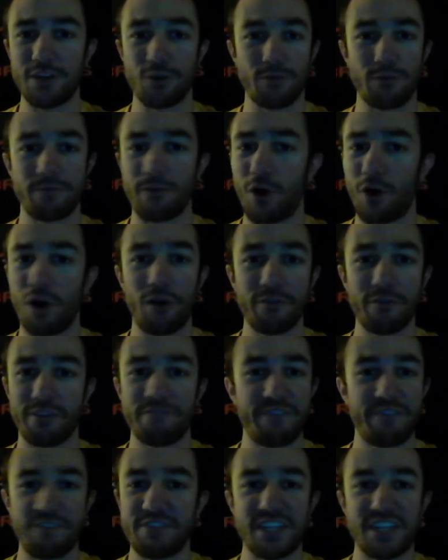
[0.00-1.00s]
or all the
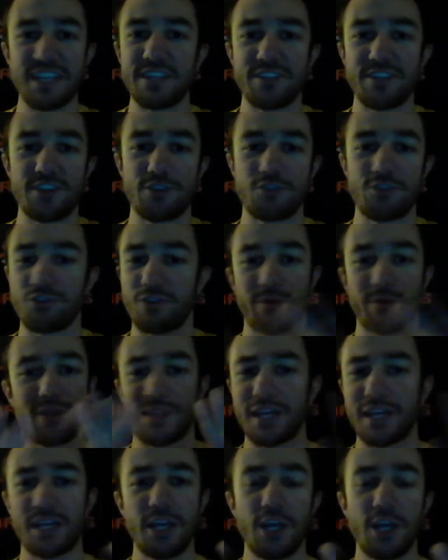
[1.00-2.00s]
15 seeds or something like
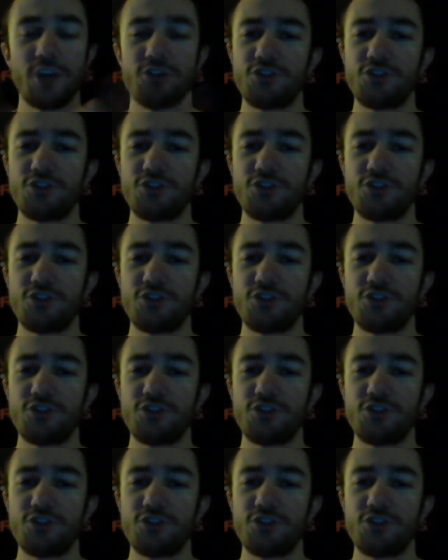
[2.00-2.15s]
that.